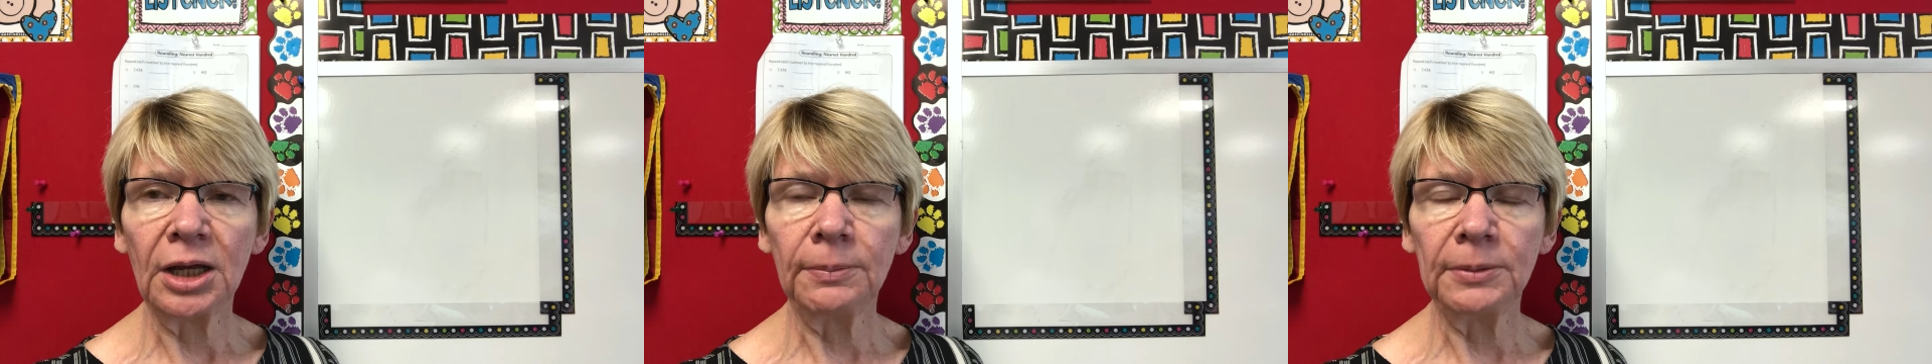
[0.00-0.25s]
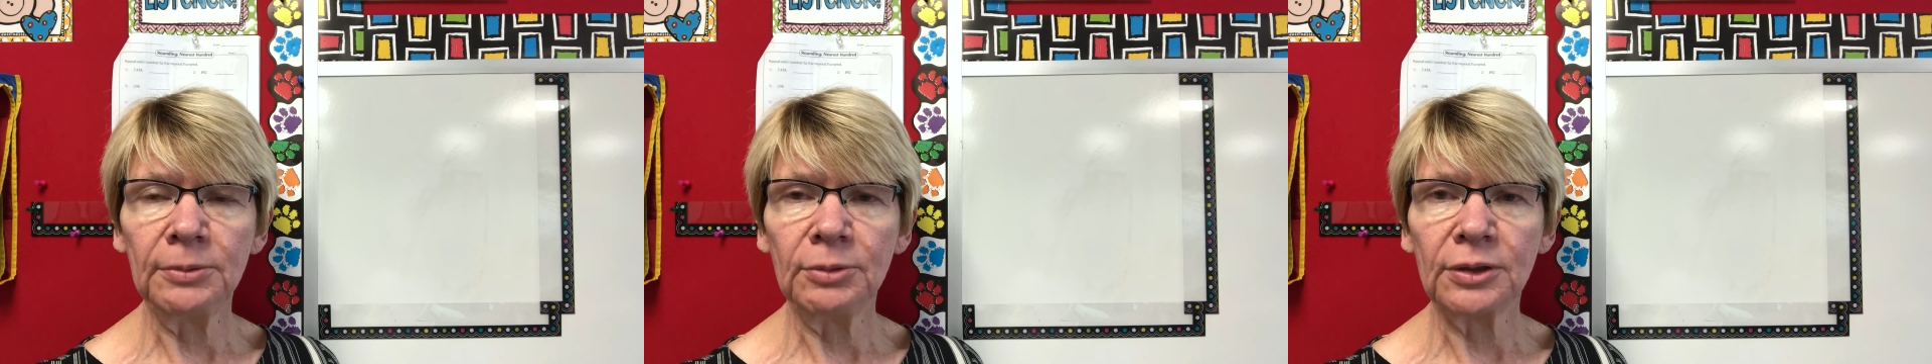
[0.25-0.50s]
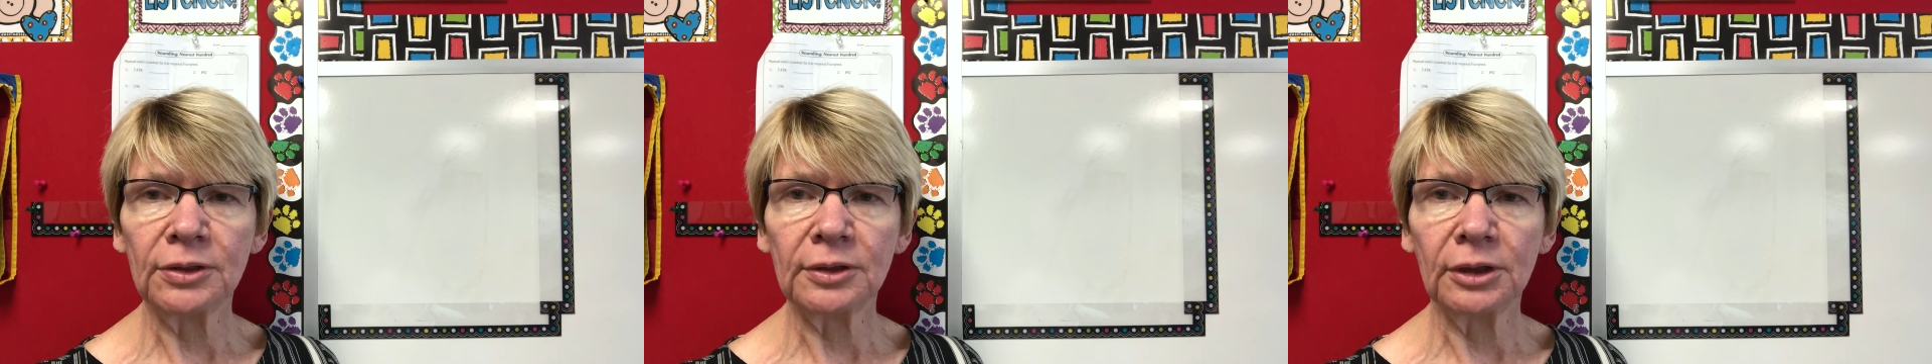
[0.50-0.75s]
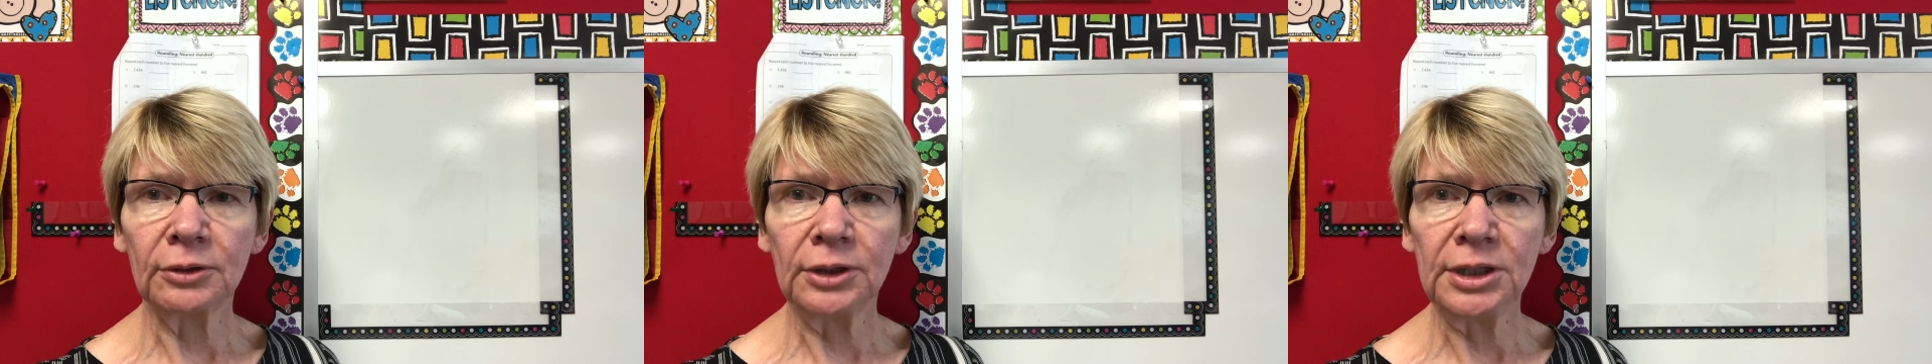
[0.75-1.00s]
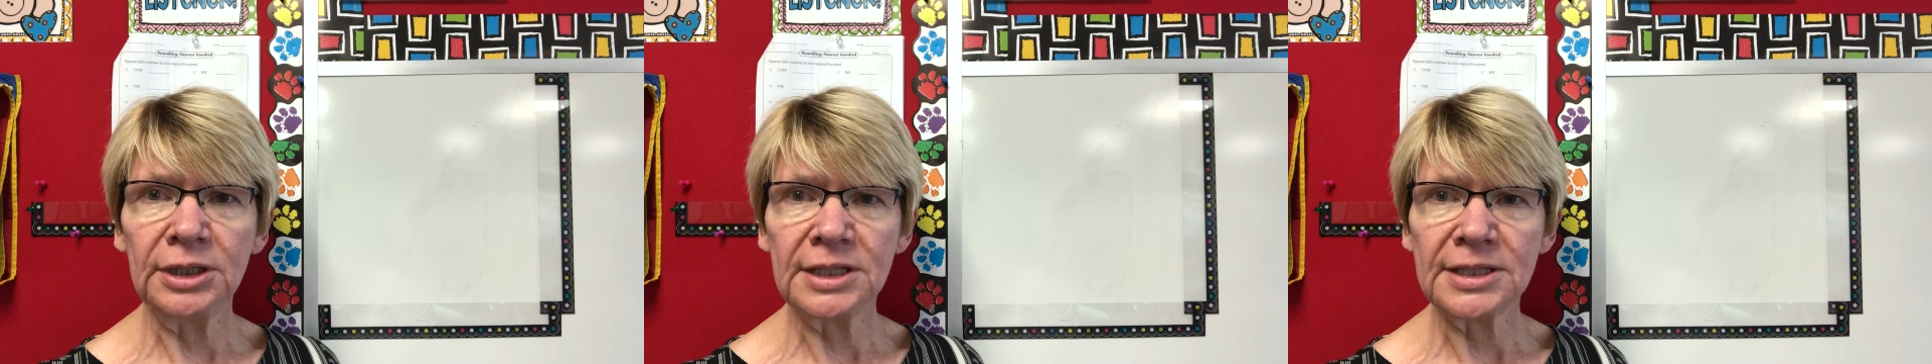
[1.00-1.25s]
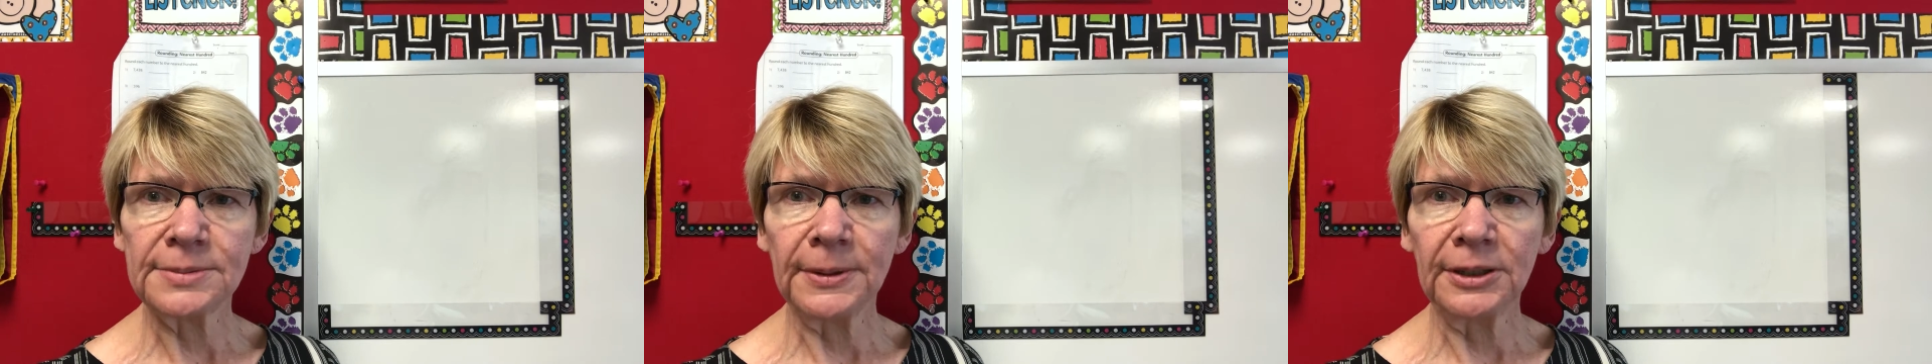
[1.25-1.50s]
helping with learning
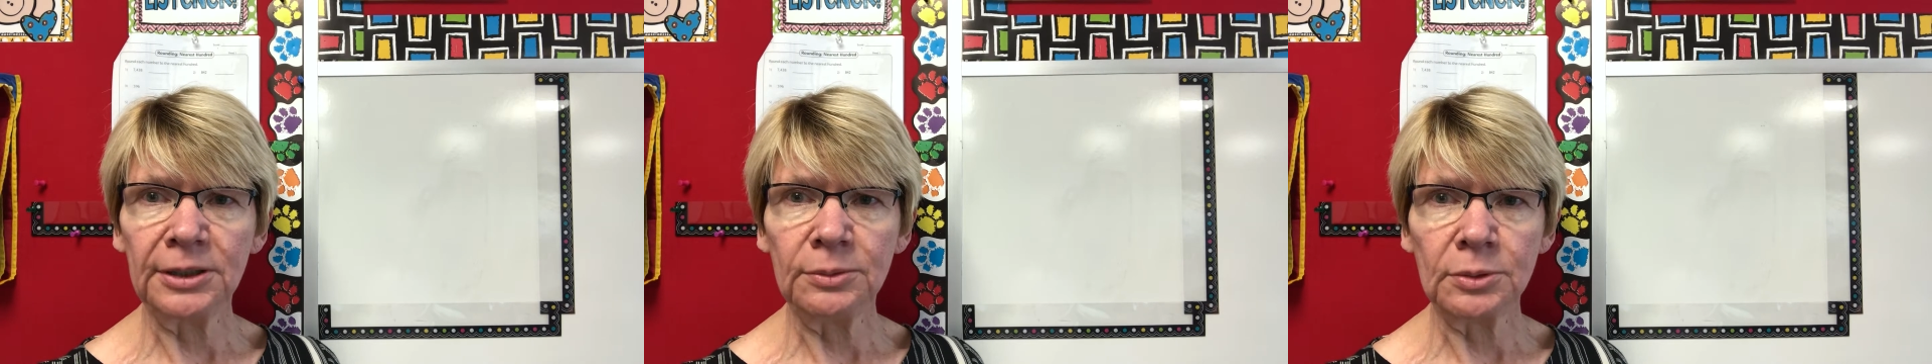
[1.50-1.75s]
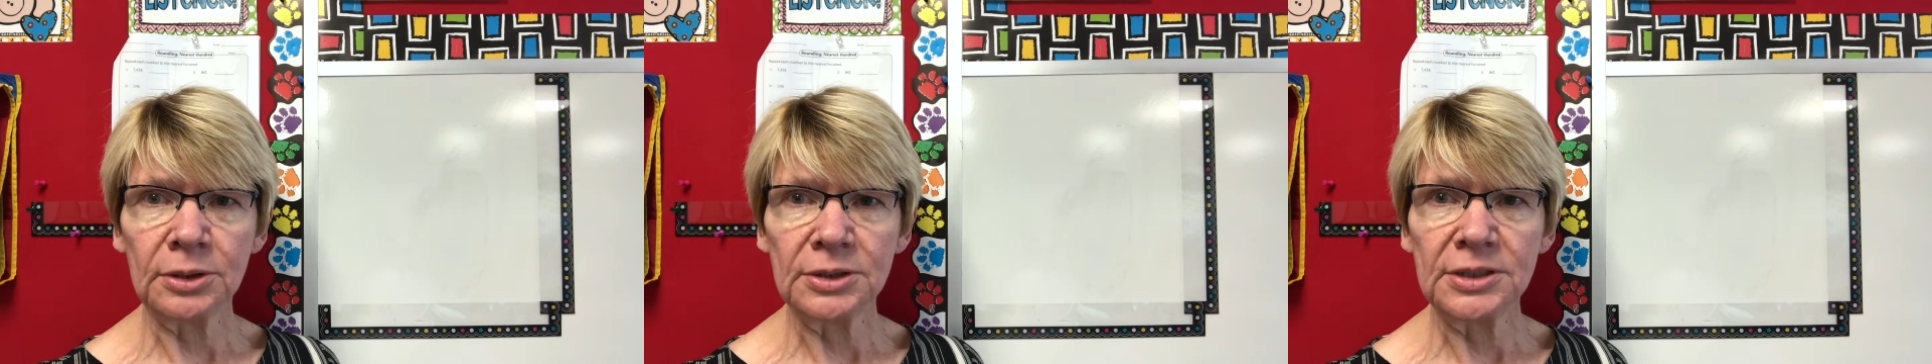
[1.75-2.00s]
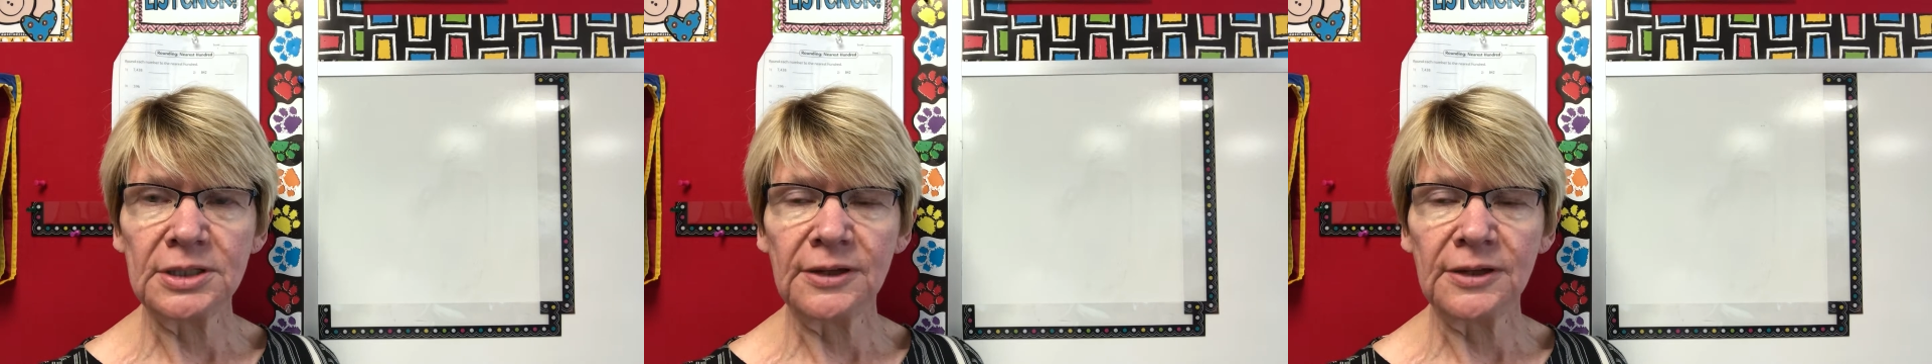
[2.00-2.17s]
the spelling words